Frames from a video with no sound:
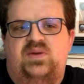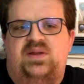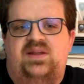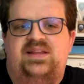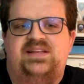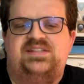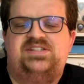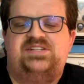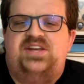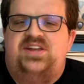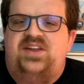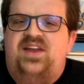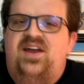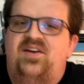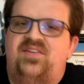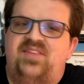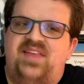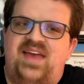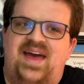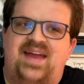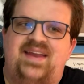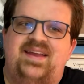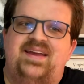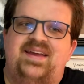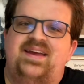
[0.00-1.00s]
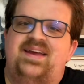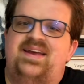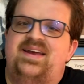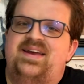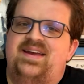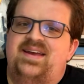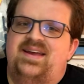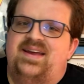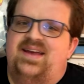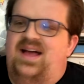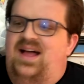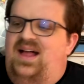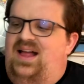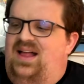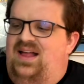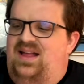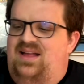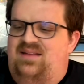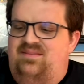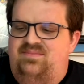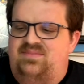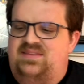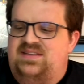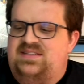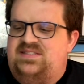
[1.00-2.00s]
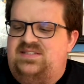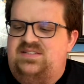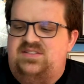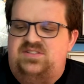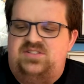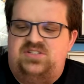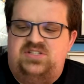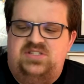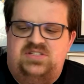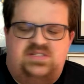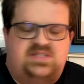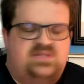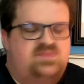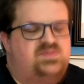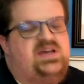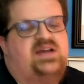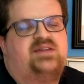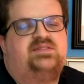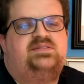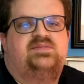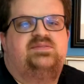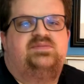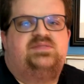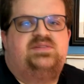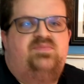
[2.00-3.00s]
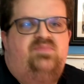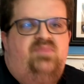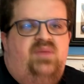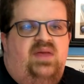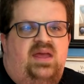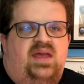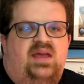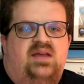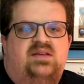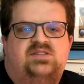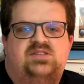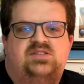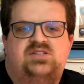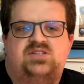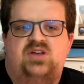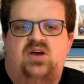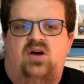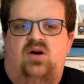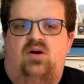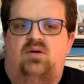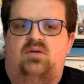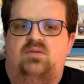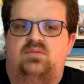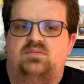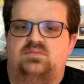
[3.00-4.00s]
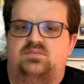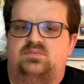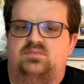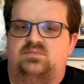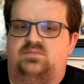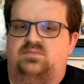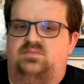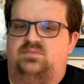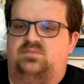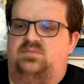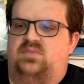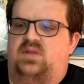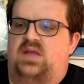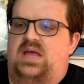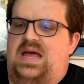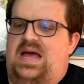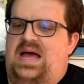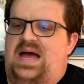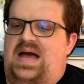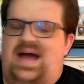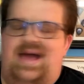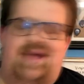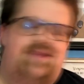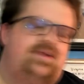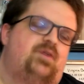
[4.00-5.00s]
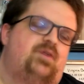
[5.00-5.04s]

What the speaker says: want to let you know that this is just subjective to me, so I